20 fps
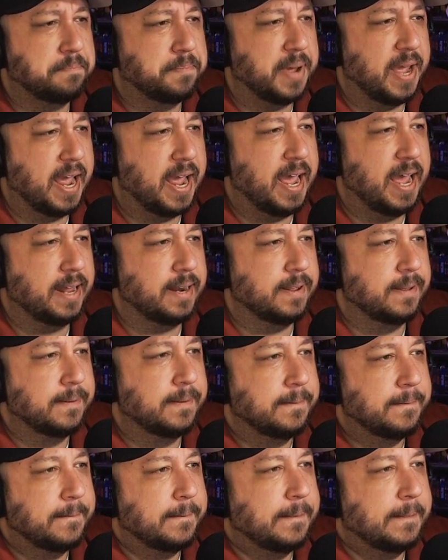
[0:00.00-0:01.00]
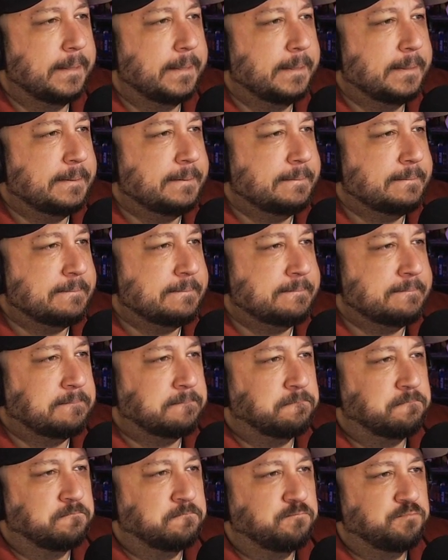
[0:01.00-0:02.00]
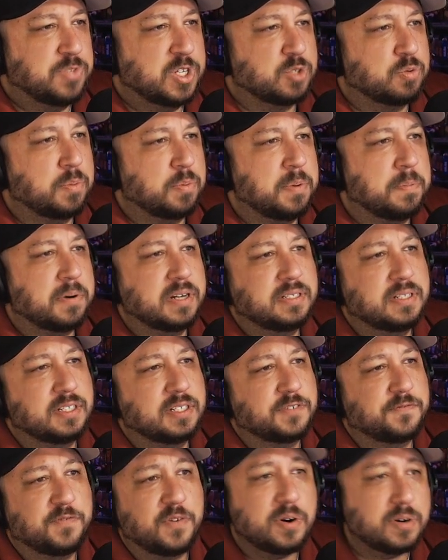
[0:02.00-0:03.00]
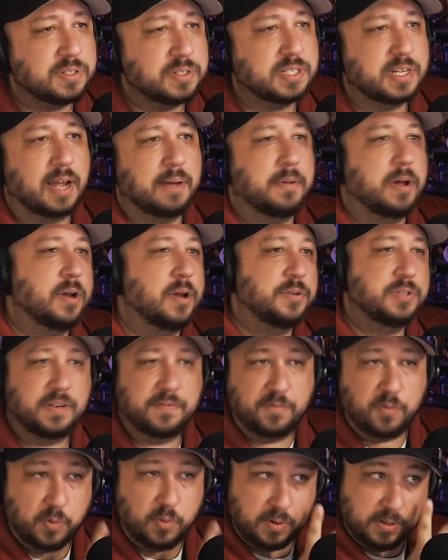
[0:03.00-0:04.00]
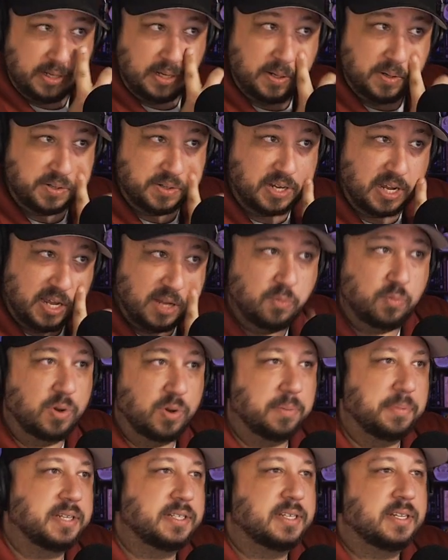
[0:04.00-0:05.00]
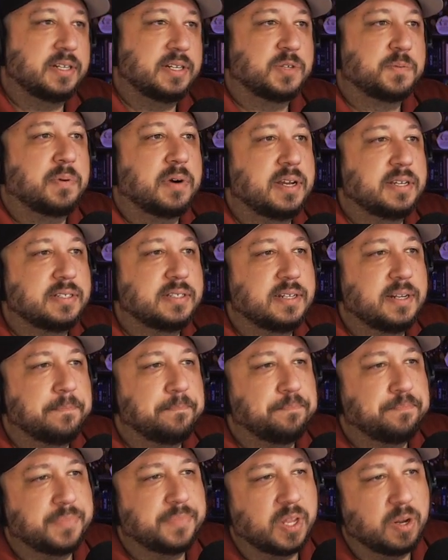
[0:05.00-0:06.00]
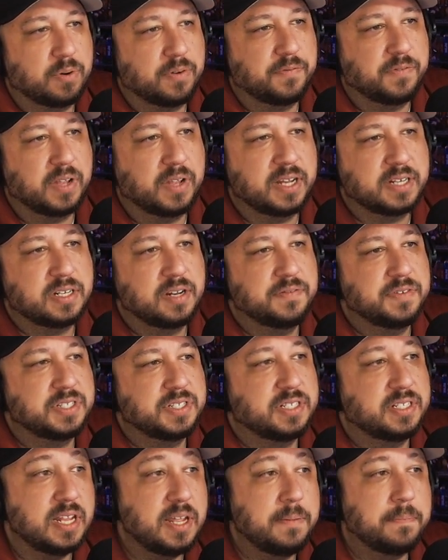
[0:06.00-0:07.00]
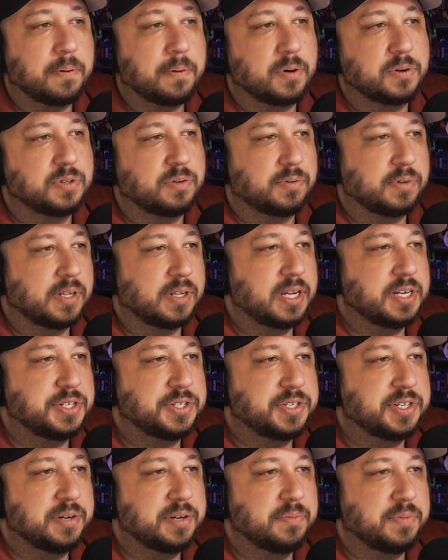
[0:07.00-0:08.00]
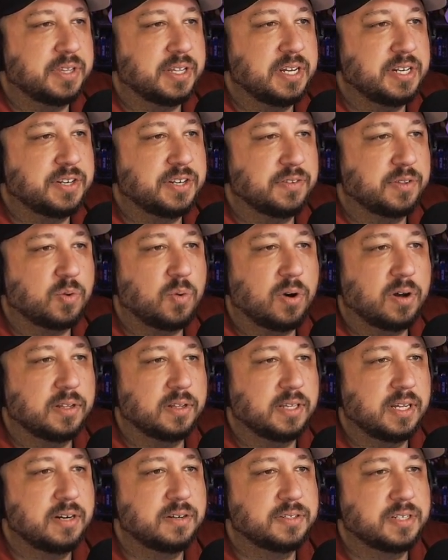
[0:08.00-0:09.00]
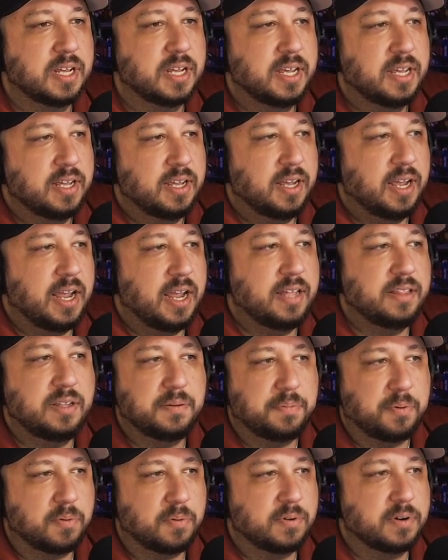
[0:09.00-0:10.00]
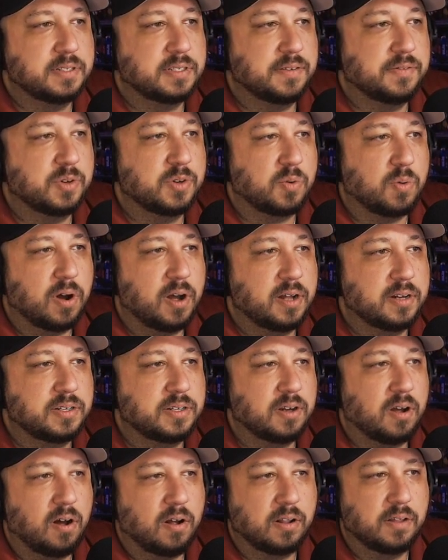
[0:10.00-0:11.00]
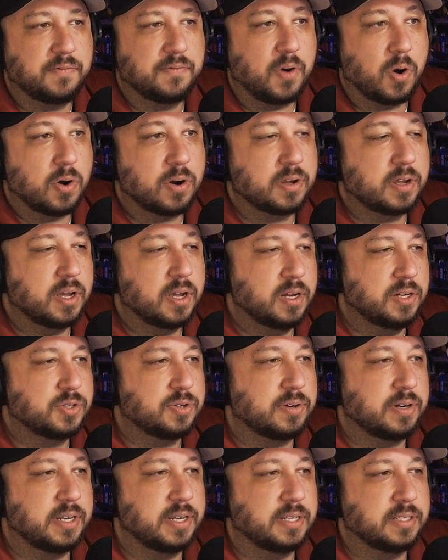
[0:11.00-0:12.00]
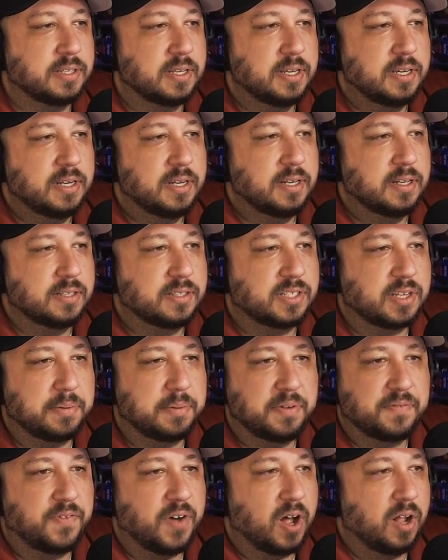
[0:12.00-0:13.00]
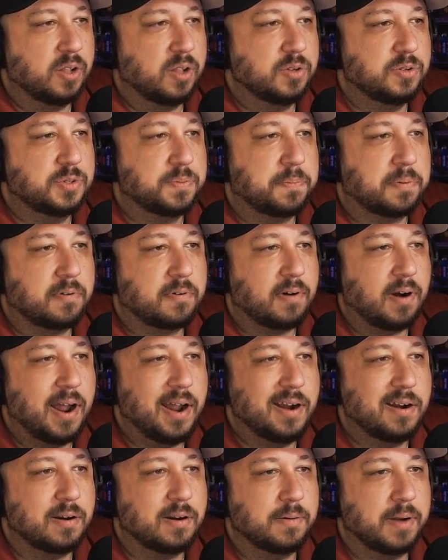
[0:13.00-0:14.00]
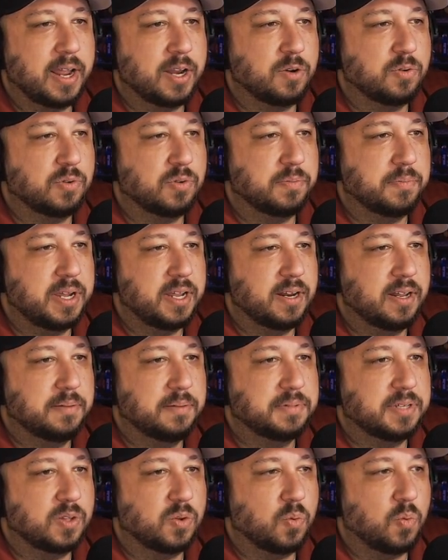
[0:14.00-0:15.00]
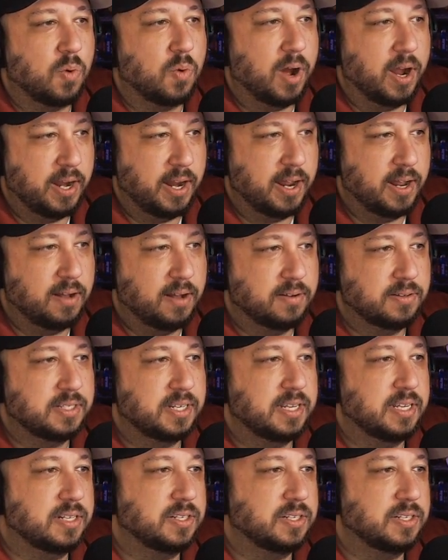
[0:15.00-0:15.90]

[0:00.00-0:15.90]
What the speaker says: bad. This will be President's first time hosting foreign leaders in Wilmington as president, a reflection of his deep personal relationship with each of the Quad leaders and the importance of the Quad to all of our countries. The summit follows prior annual meetups at the White House in